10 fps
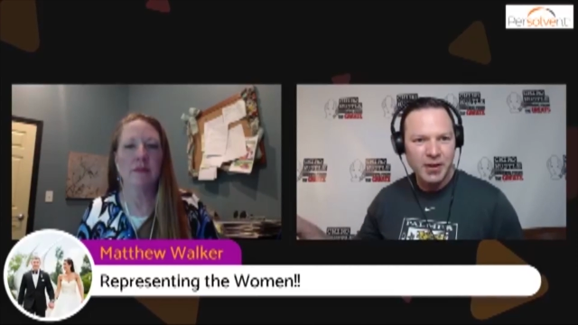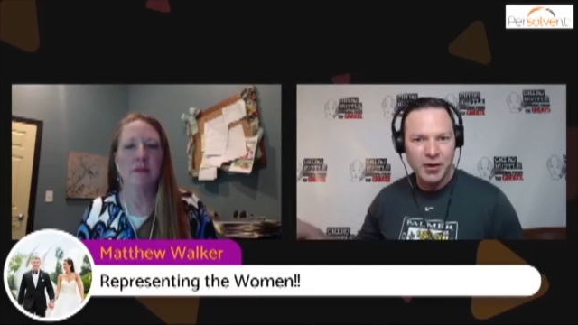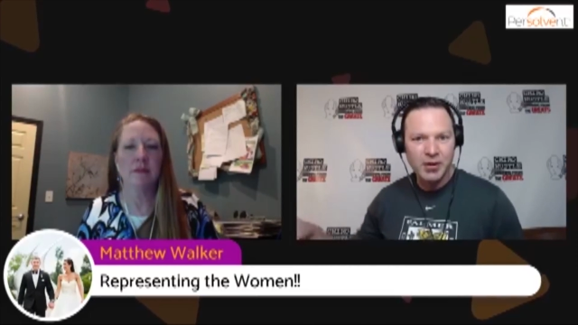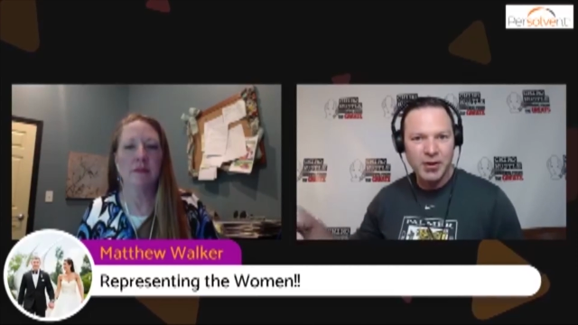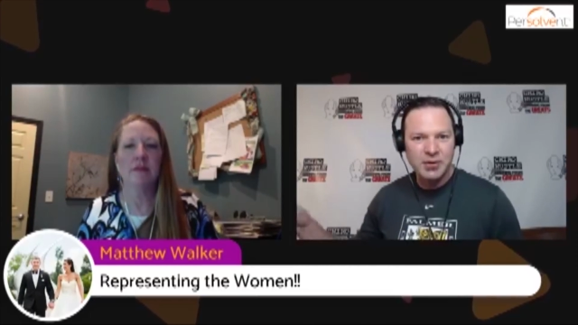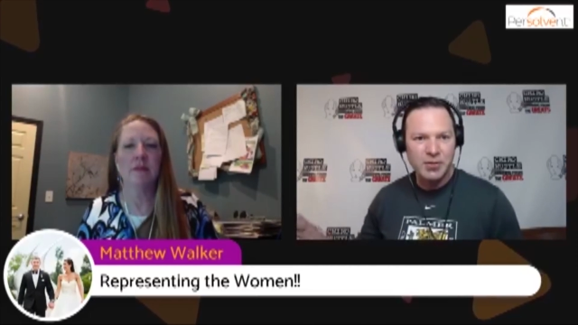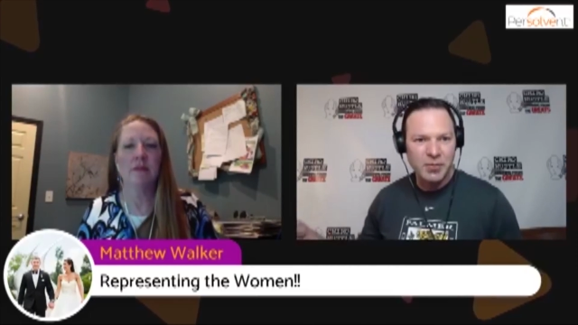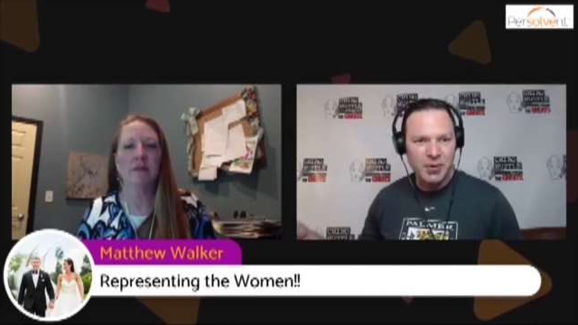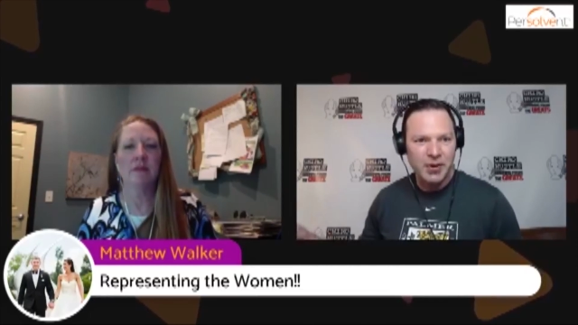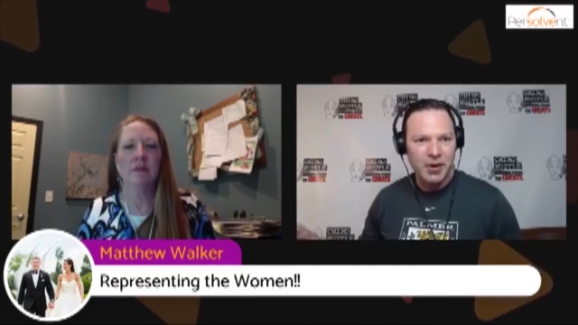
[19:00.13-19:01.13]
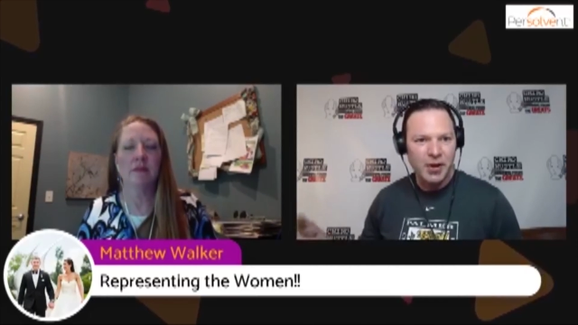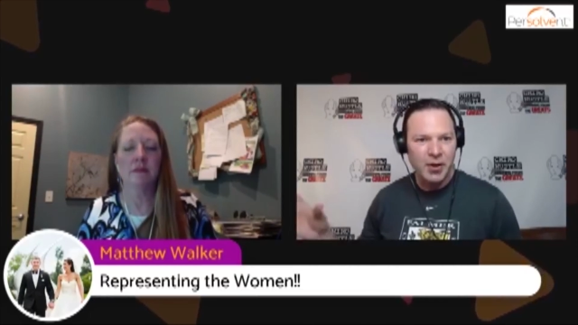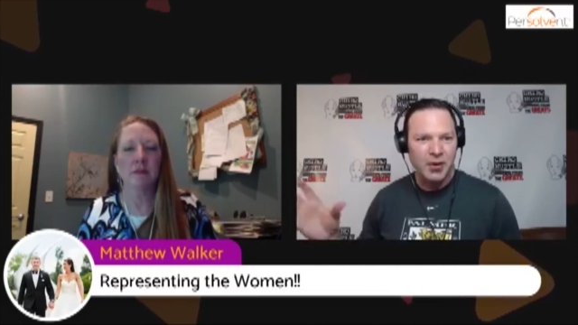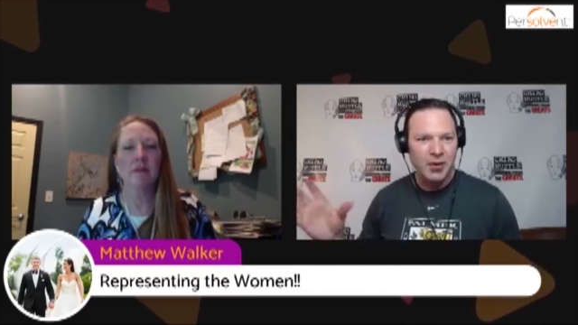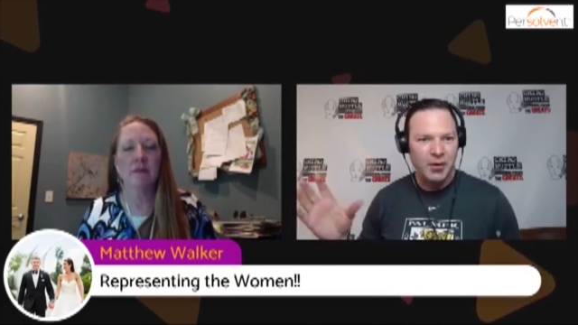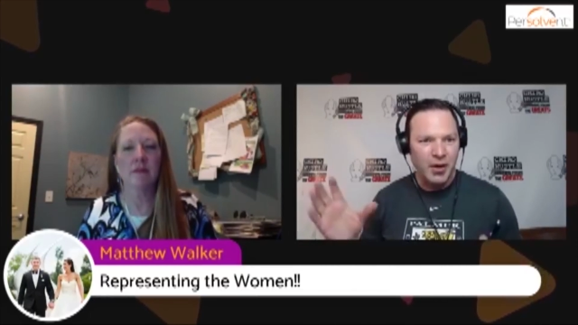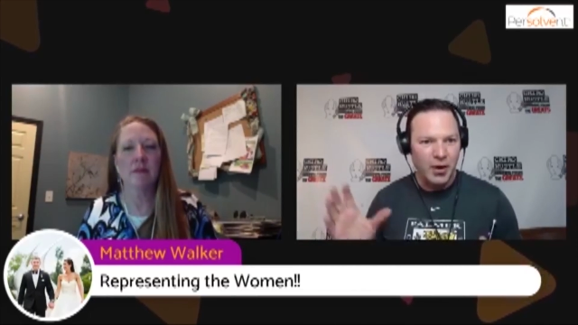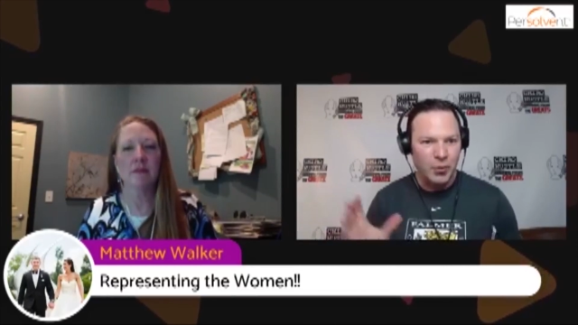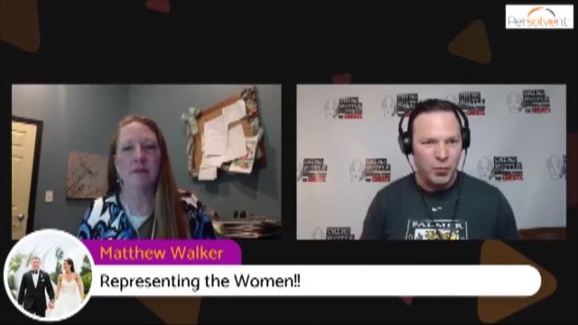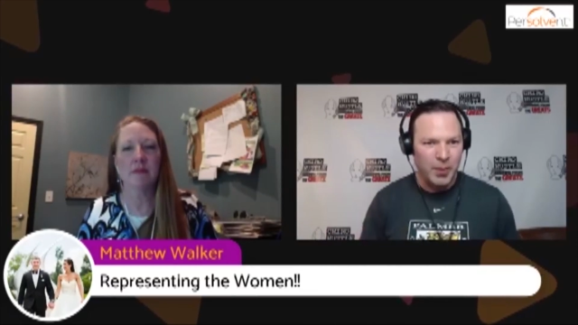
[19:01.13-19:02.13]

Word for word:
Speaker 1: or across the world are are